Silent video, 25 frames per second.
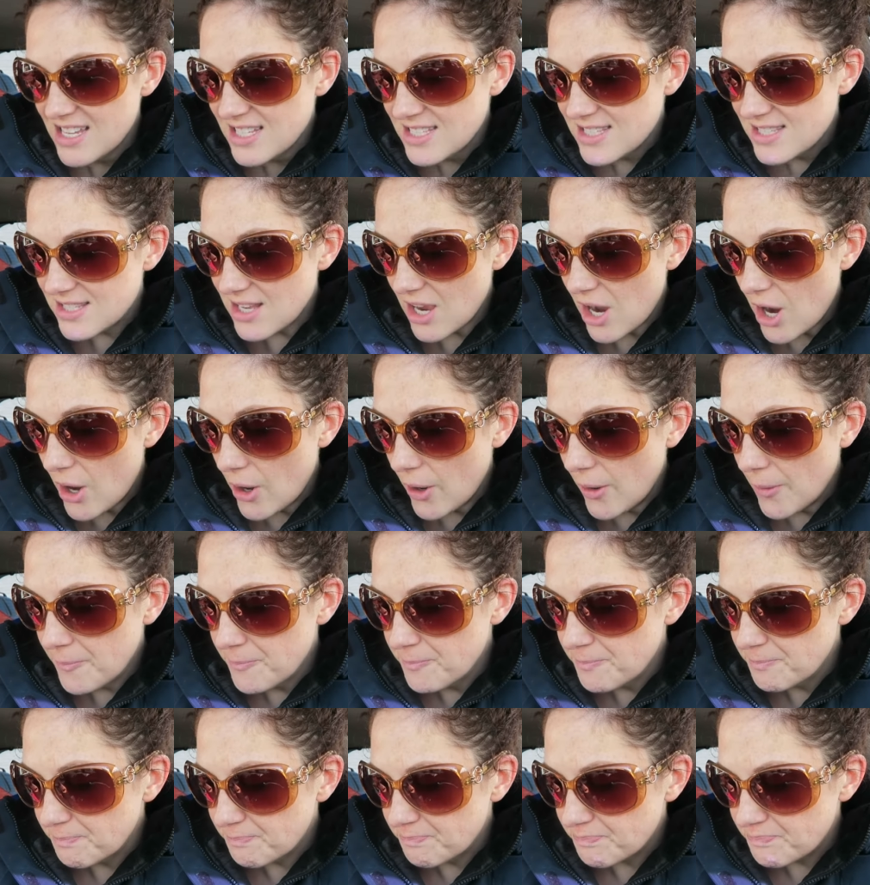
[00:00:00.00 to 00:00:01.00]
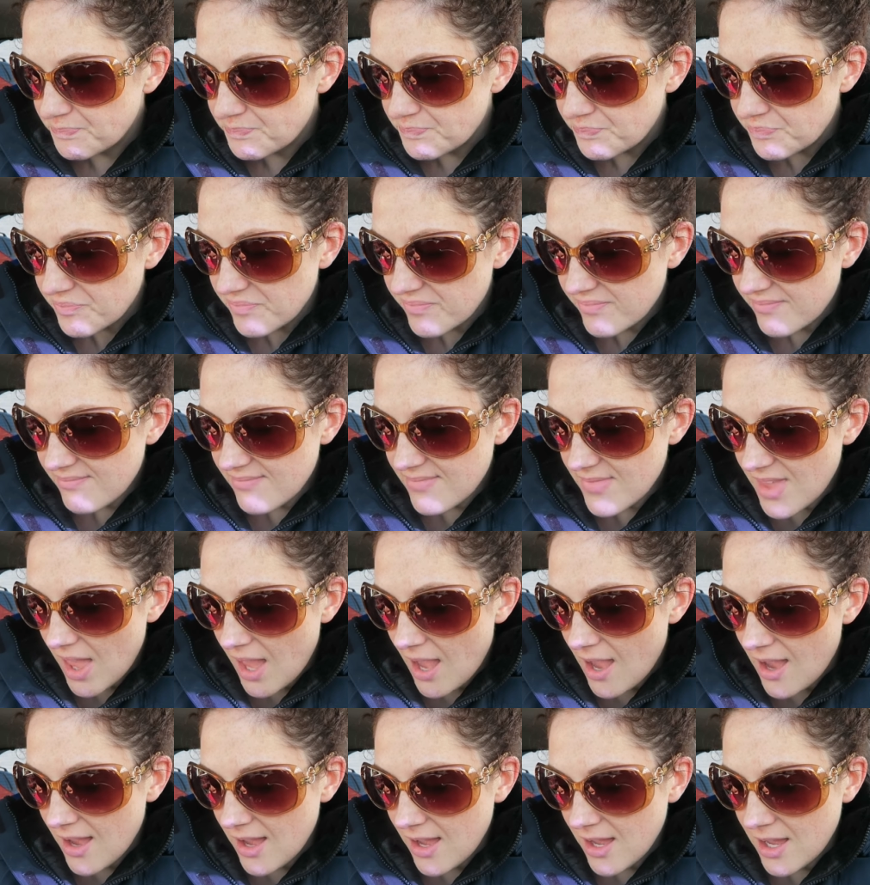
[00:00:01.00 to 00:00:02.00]
so,
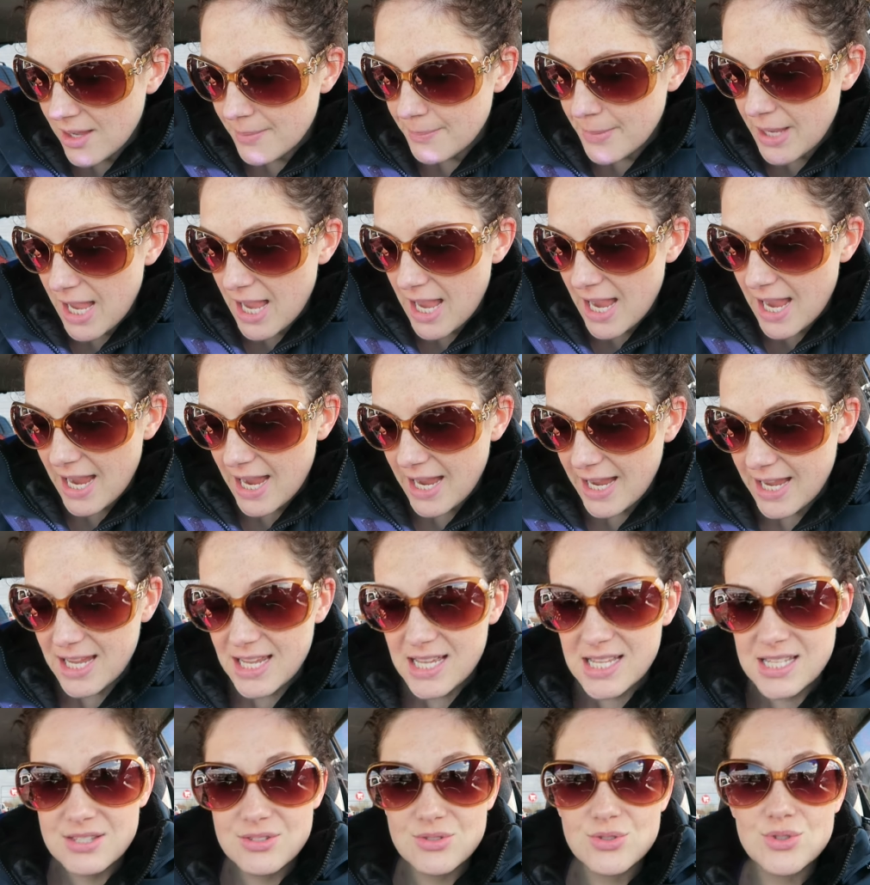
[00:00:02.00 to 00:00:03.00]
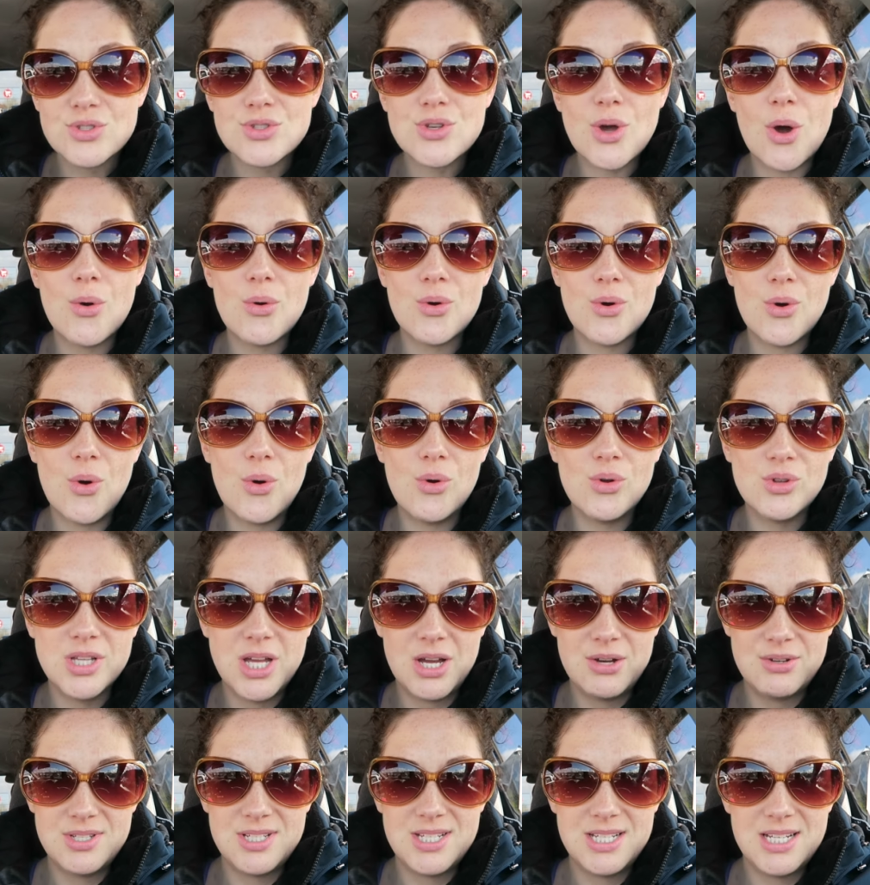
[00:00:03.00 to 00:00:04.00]
um, I, it's so cold
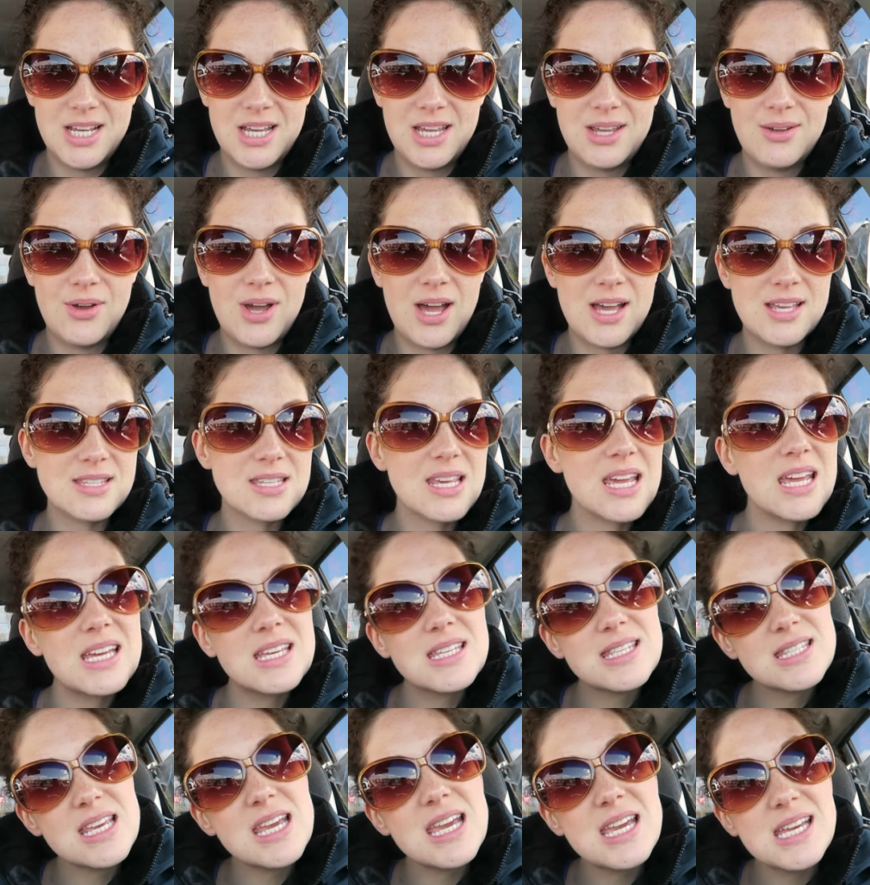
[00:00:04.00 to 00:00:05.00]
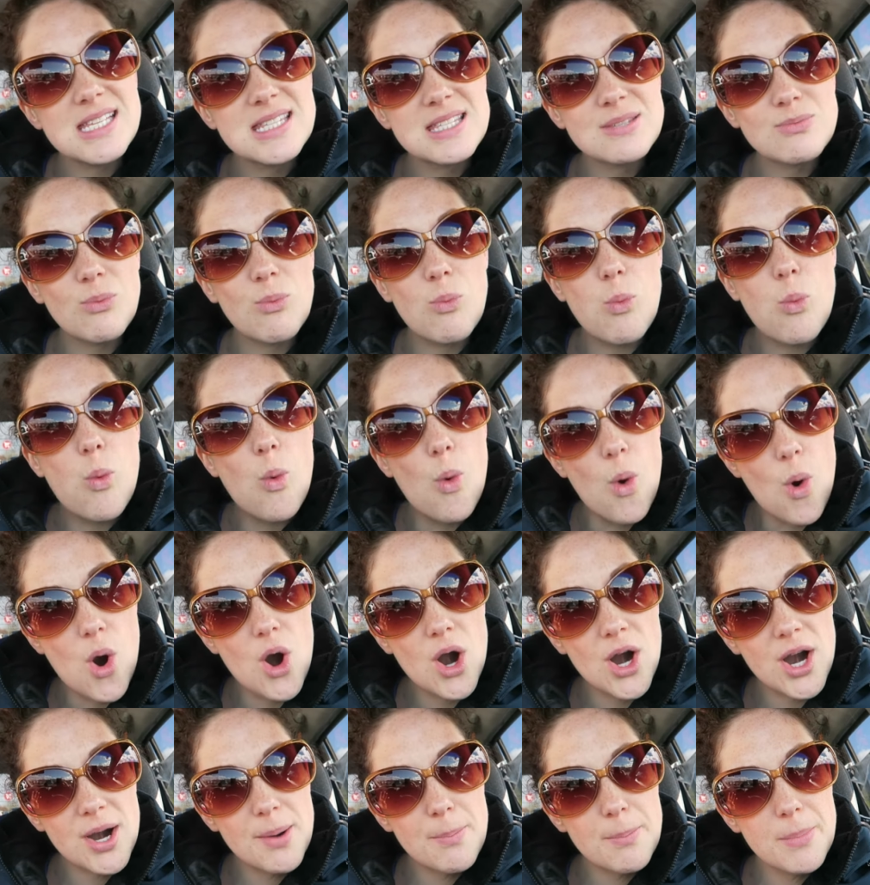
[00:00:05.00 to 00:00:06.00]
out today, you guys. Like it's, it's
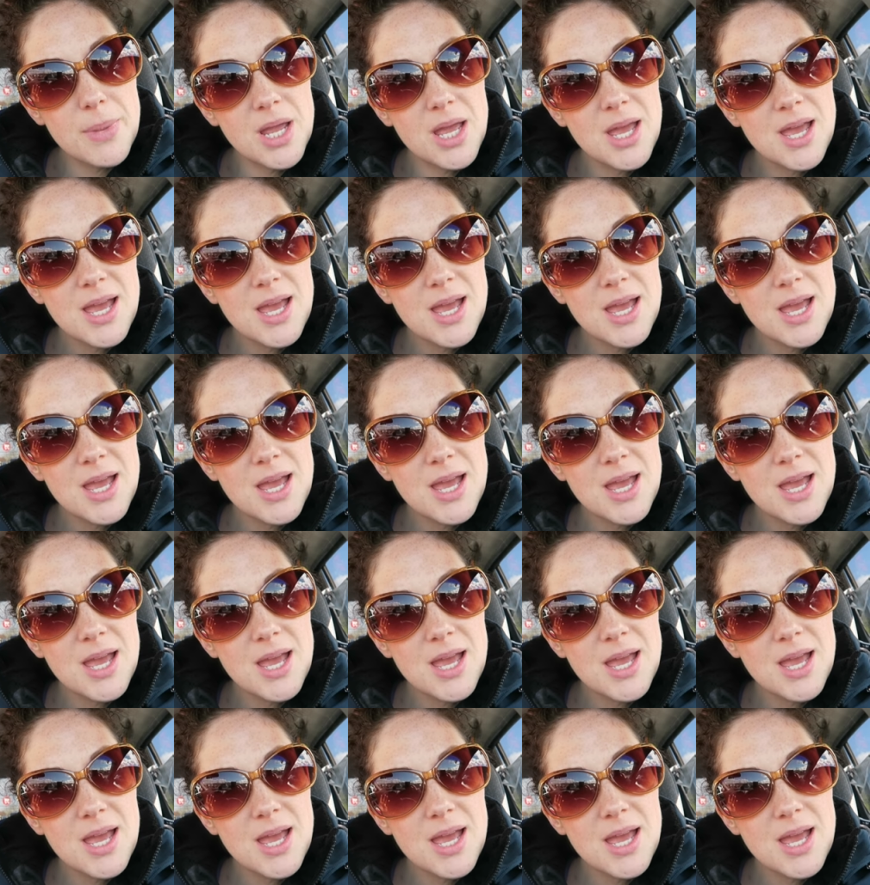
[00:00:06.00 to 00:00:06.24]
warm.